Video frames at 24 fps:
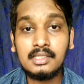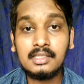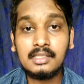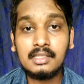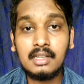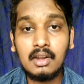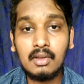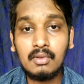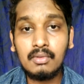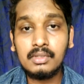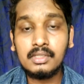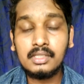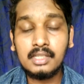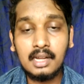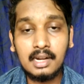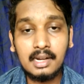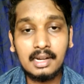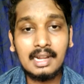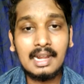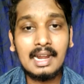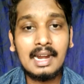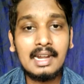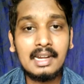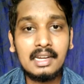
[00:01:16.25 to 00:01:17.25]
his love is
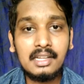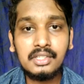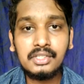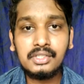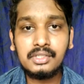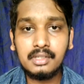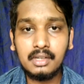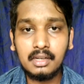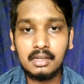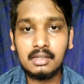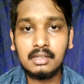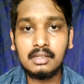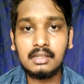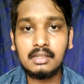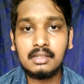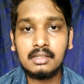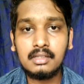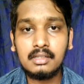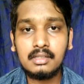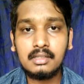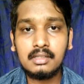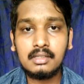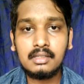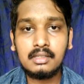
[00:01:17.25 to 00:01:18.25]
unconditional
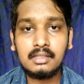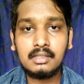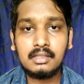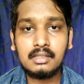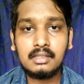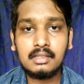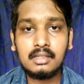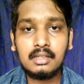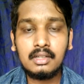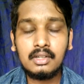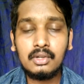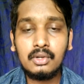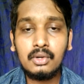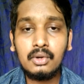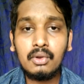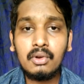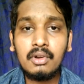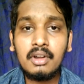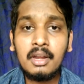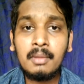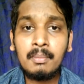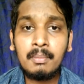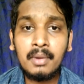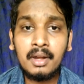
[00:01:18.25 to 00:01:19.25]

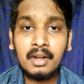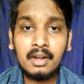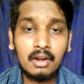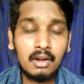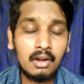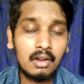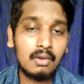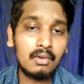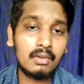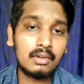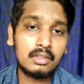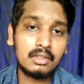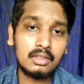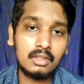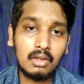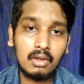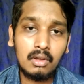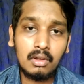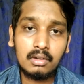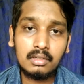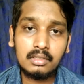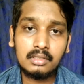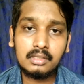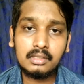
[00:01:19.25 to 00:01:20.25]
don't depend on our
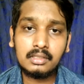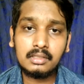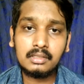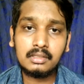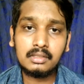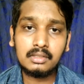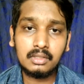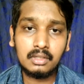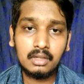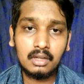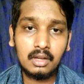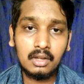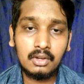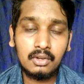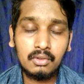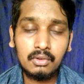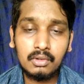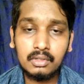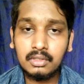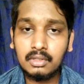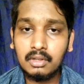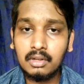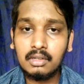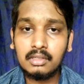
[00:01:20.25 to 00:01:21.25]
thoughts on
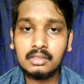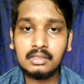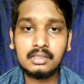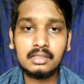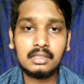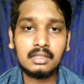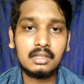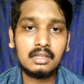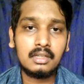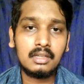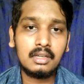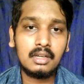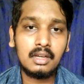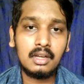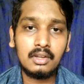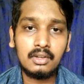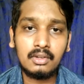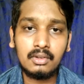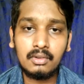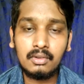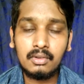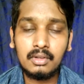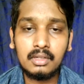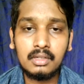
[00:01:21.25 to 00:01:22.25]
your thoughts
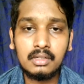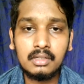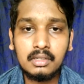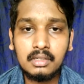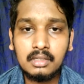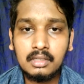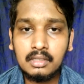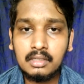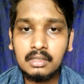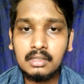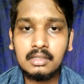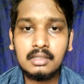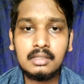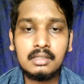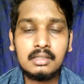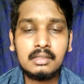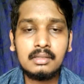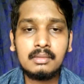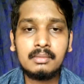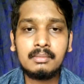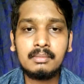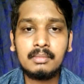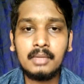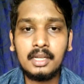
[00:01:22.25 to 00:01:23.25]
on your
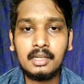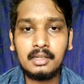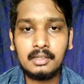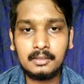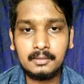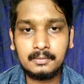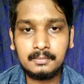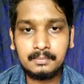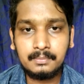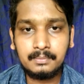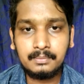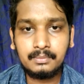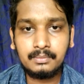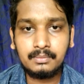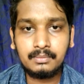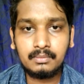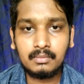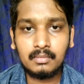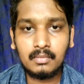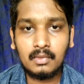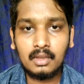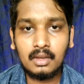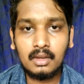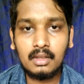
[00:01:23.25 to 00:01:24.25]
mind
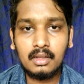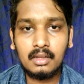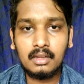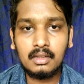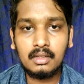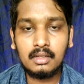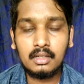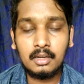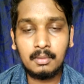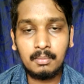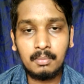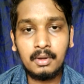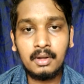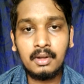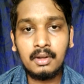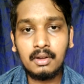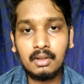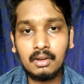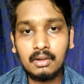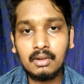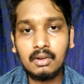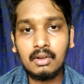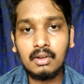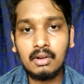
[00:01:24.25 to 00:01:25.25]

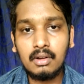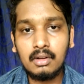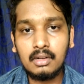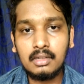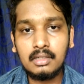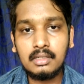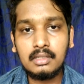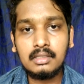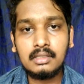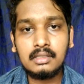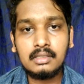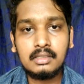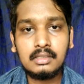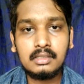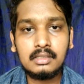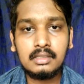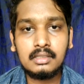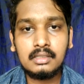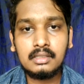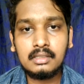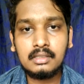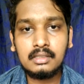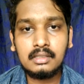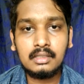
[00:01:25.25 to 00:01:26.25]
depend on god
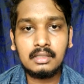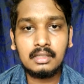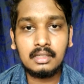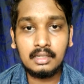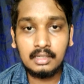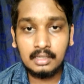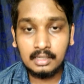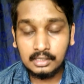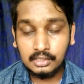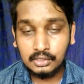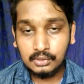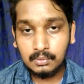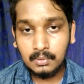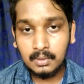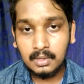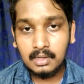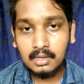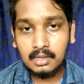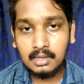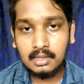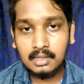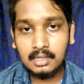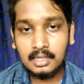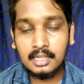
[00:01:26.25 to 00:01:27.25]
in his
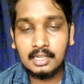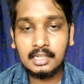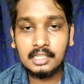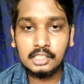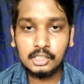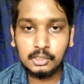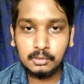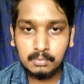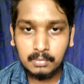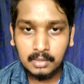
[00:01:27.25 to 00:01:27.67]
will in his